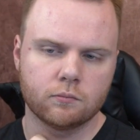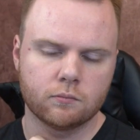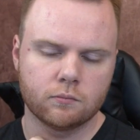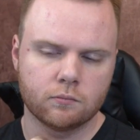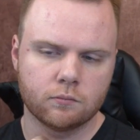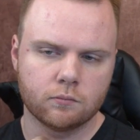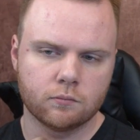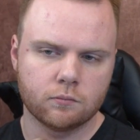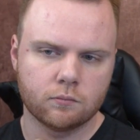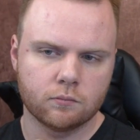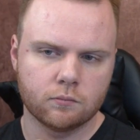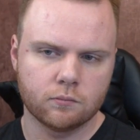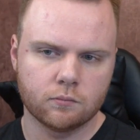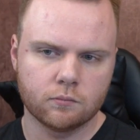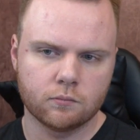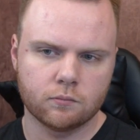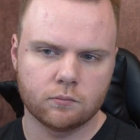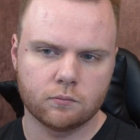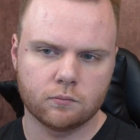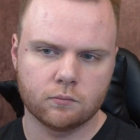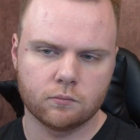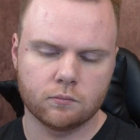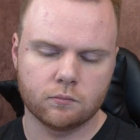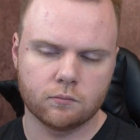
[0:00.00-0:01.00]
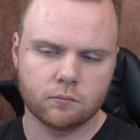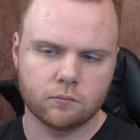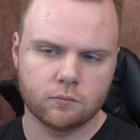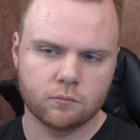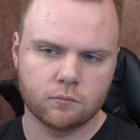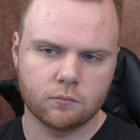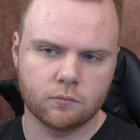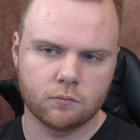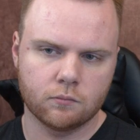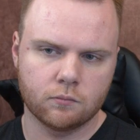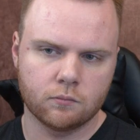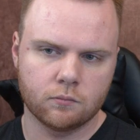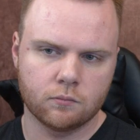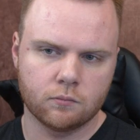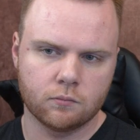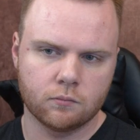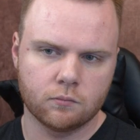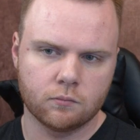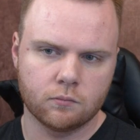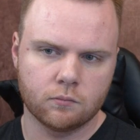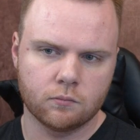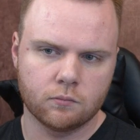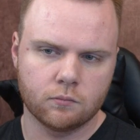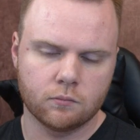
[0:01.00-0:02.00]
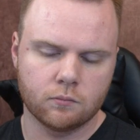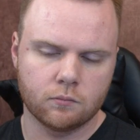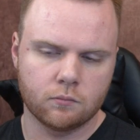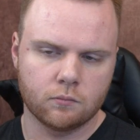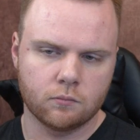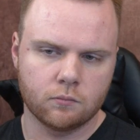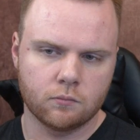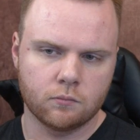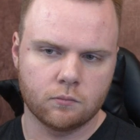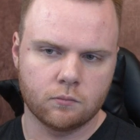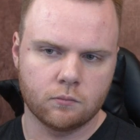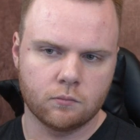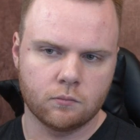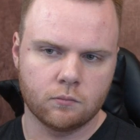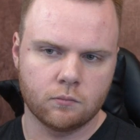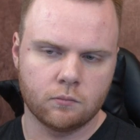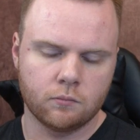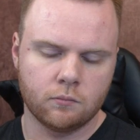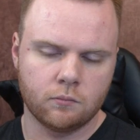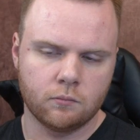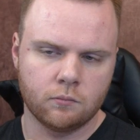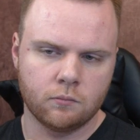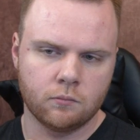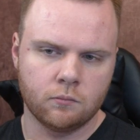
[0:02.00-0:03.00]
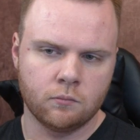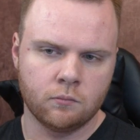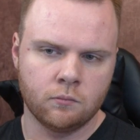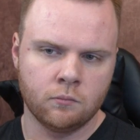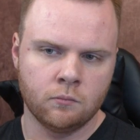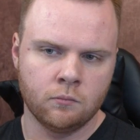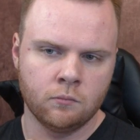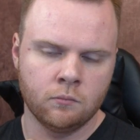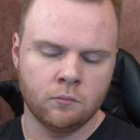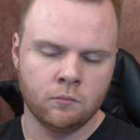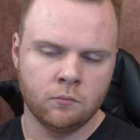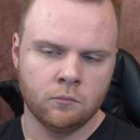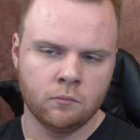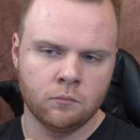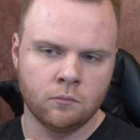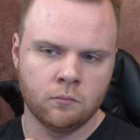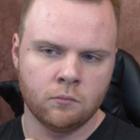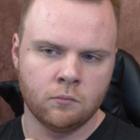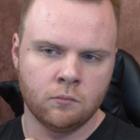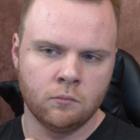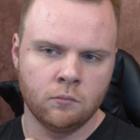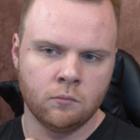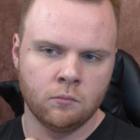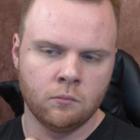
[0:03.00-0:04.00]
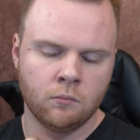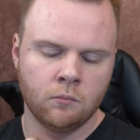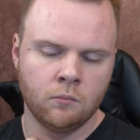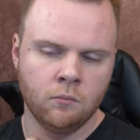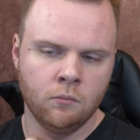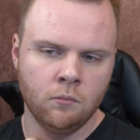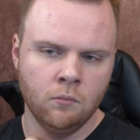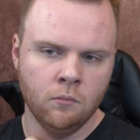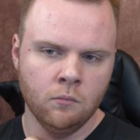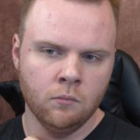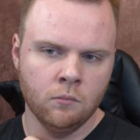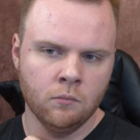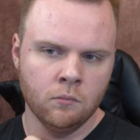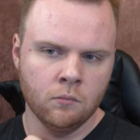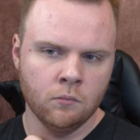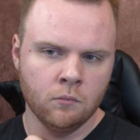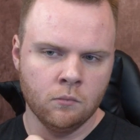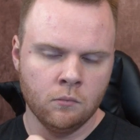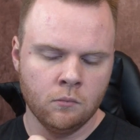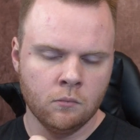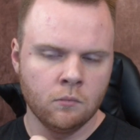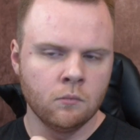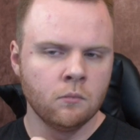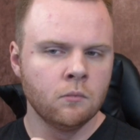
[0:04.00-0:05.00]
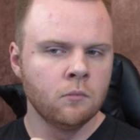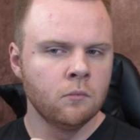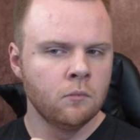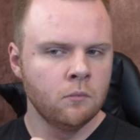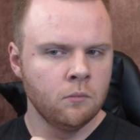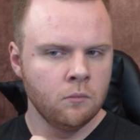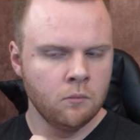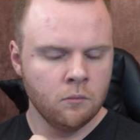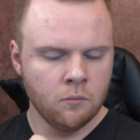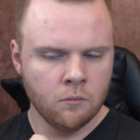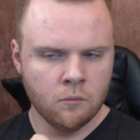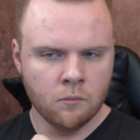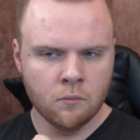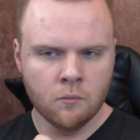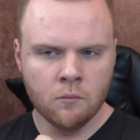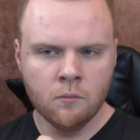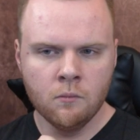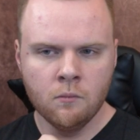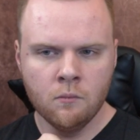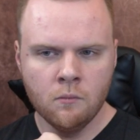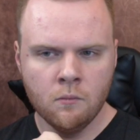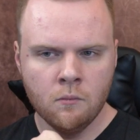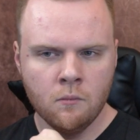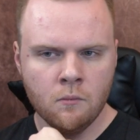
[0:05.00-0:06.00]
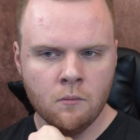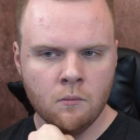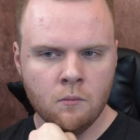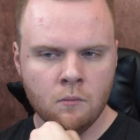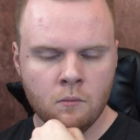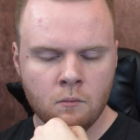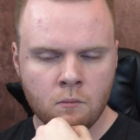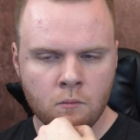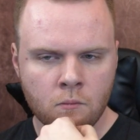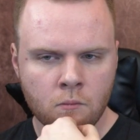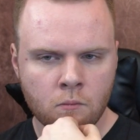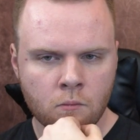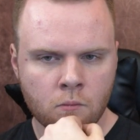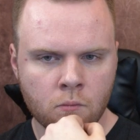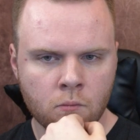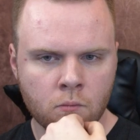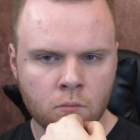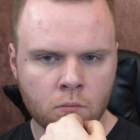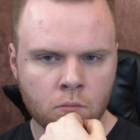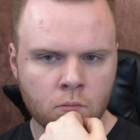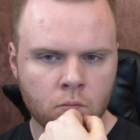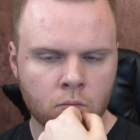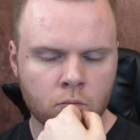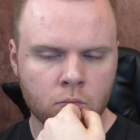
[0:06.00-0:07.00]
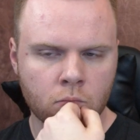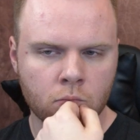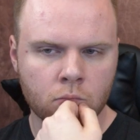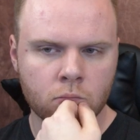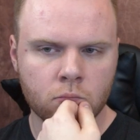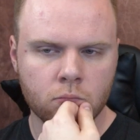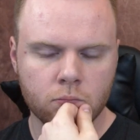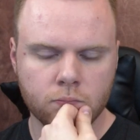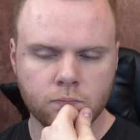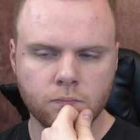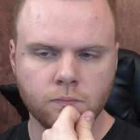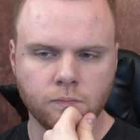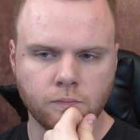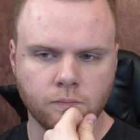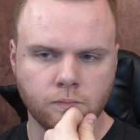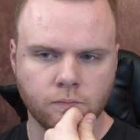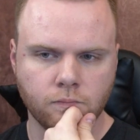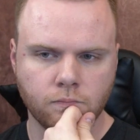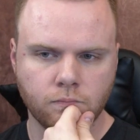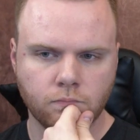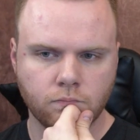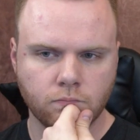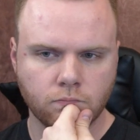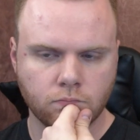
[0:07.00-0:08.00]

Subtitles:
(silent)